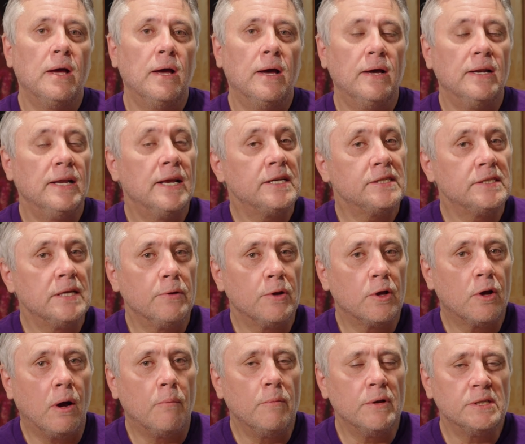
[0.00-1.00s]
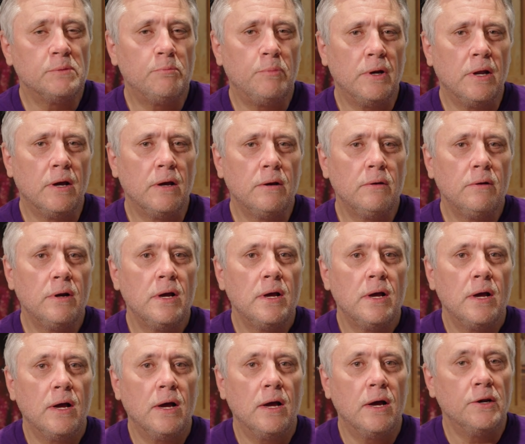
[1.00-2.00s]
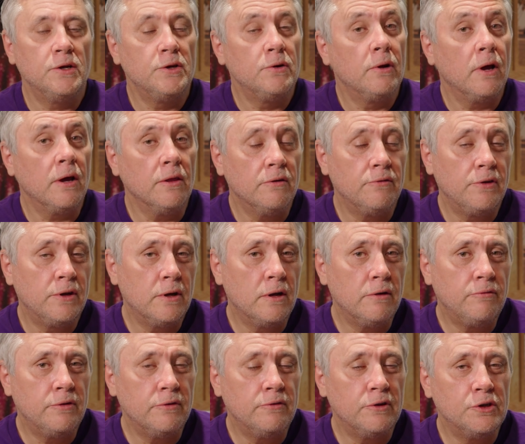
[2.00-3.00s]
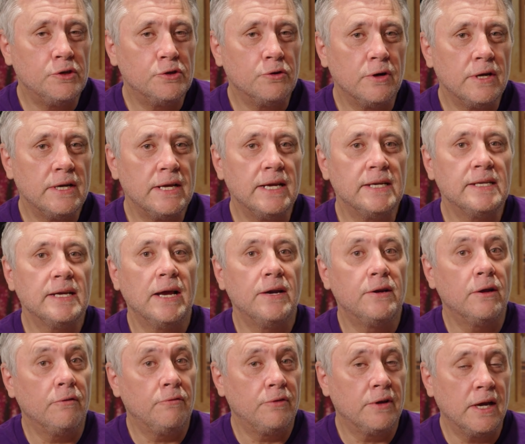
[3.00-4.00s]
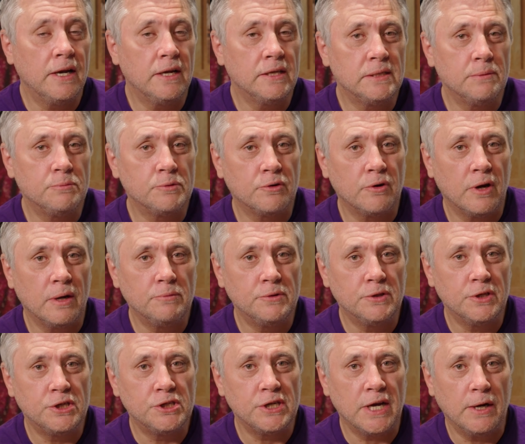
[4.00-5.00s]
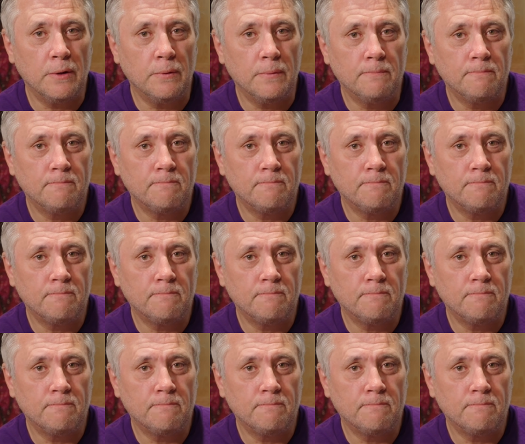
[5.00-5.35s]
Let us know in the comments below. Do like the video if you enjoyed it, and don't forget to subscribe to the channel.